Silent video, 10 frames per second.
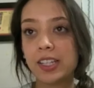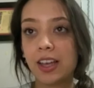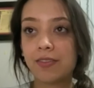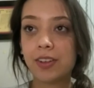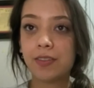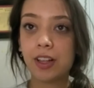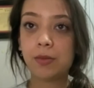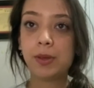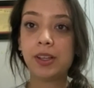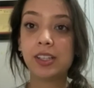of
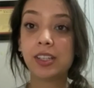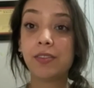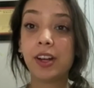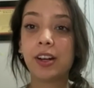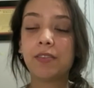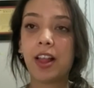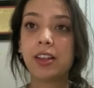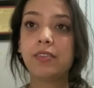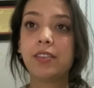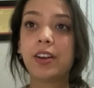developing severe valley
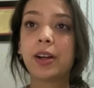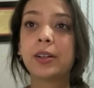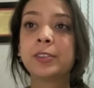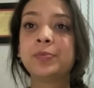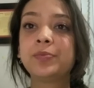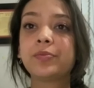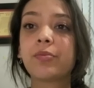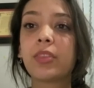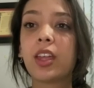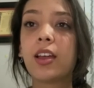fever.
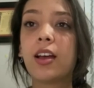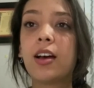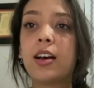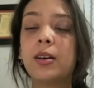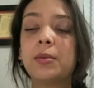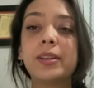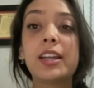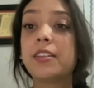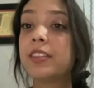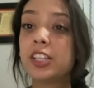And none
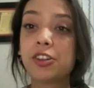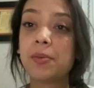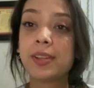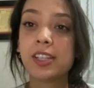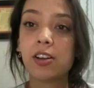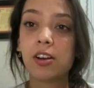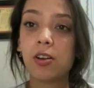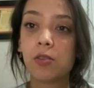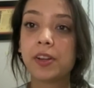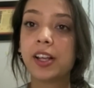of these treatments are
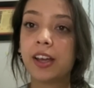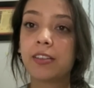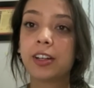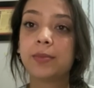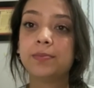over the counter.